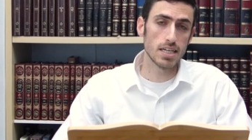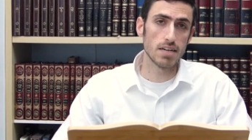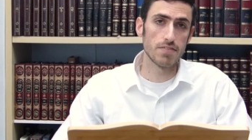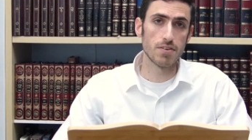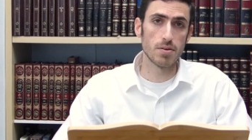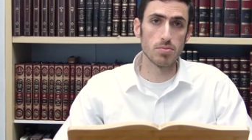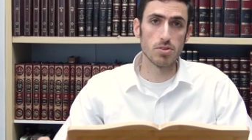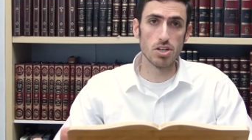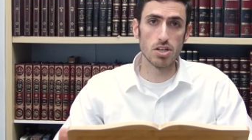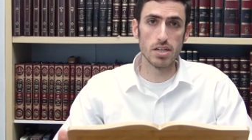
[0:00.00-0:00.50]
and if
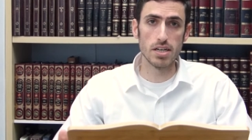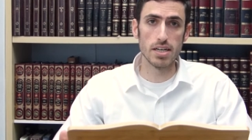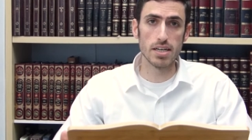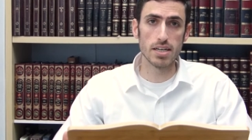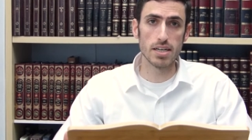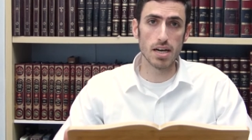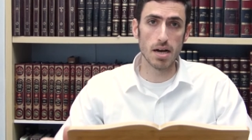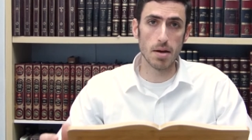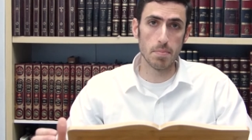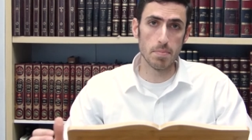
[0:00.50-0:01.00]
I'm
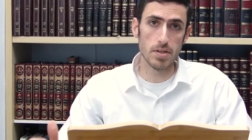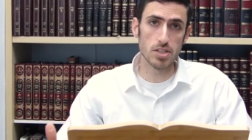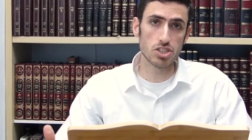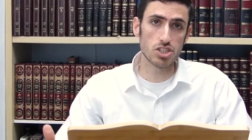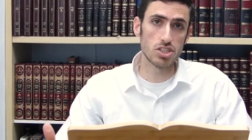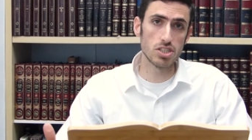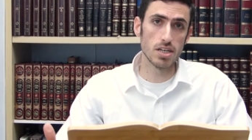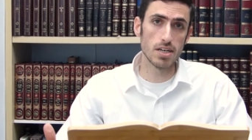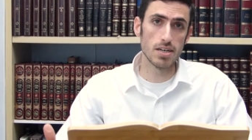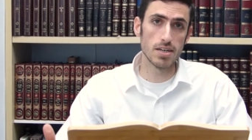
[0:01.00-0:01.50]
learning a
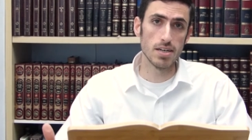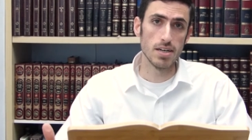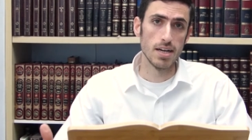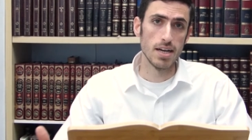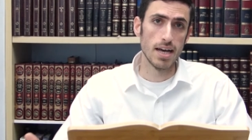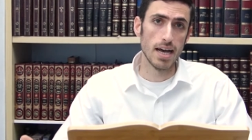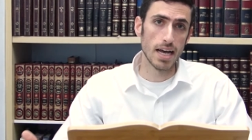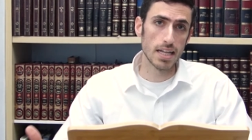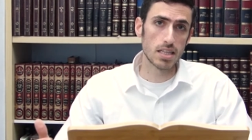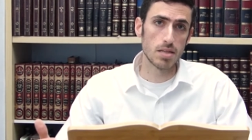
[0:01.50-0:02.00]
Mishnah
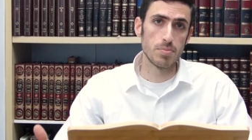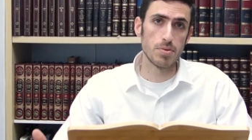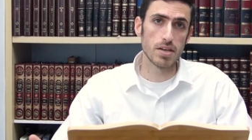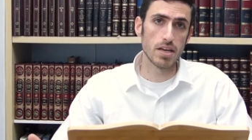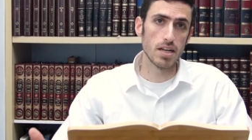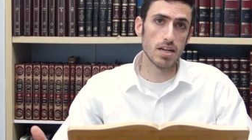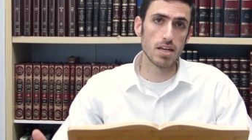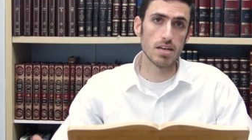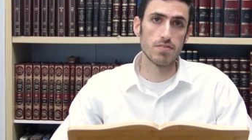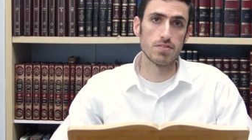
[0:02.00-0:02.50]
at the
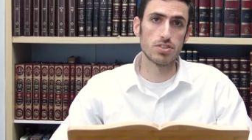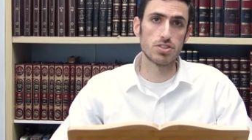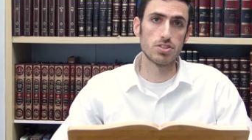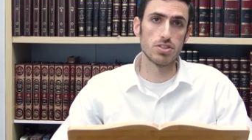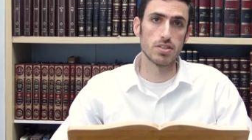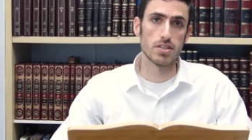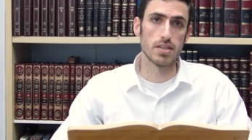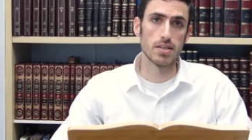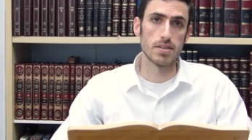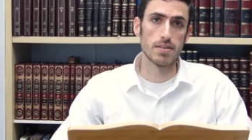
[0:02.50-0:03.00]
beginning of a
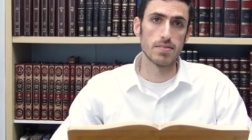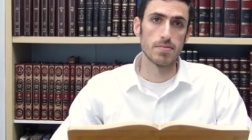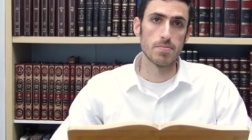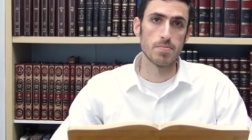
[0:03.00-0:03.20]
sugya.